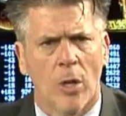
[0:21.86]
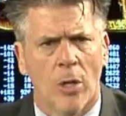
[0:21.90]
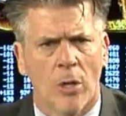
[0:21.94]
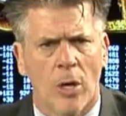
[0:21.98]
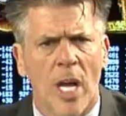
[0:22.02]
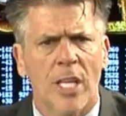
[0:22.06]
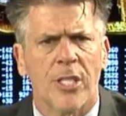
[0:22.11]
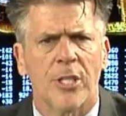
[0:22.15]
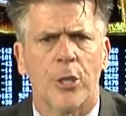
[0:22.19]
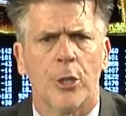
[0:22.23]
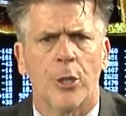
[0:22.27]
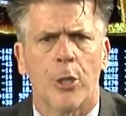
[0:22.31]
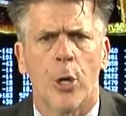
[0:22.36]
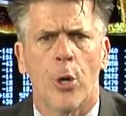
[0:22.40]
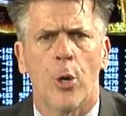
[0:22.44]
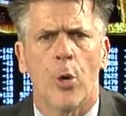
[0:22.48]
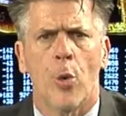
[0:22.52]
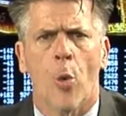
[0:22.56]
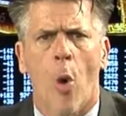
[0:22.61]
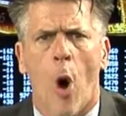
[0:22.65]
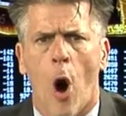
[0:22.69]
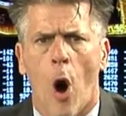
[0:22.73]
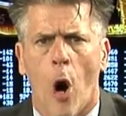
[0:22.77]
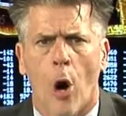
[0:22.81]
Let's
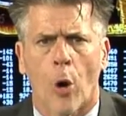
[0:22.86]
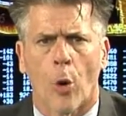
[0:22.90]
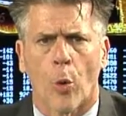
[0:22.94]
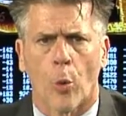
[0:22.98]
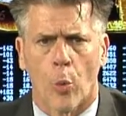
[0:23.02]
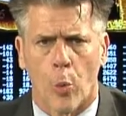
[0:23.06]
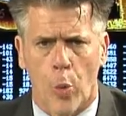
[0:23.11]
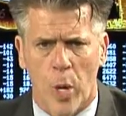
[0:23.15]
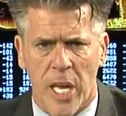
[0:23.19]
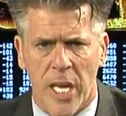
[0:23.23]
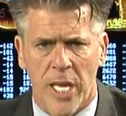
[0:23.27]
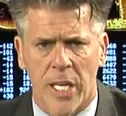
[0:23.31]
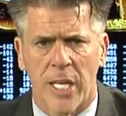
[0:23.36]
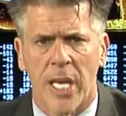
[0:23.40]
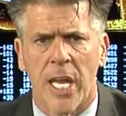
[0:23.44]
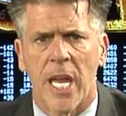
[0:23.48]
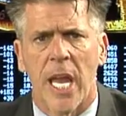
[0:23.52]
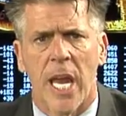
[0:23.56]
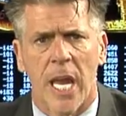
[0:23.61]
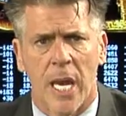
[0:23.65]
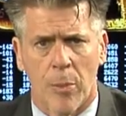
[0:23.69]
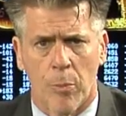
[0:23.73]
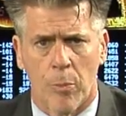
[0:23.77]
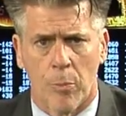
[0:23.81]
do our
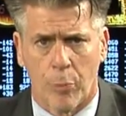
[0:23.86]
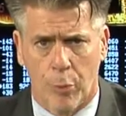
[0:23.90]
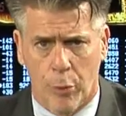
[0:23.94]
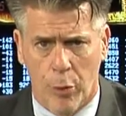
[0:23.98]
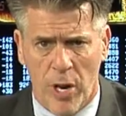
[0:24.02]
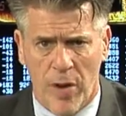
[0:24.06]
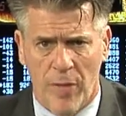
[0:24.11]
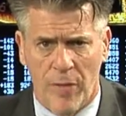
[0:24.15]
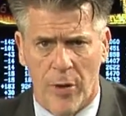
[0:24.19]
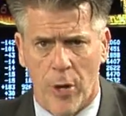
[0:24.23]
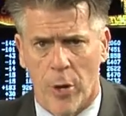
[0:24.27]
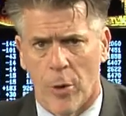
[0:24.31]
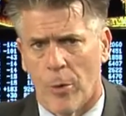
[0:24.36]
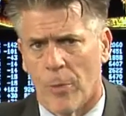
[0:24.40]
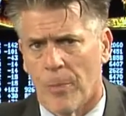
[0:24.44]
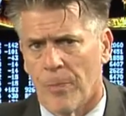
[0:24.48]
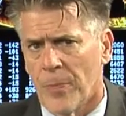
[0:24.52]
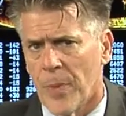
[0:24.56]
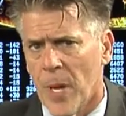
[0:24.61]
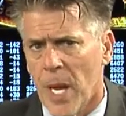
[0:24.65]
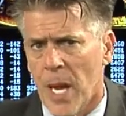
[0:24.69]
week in preview.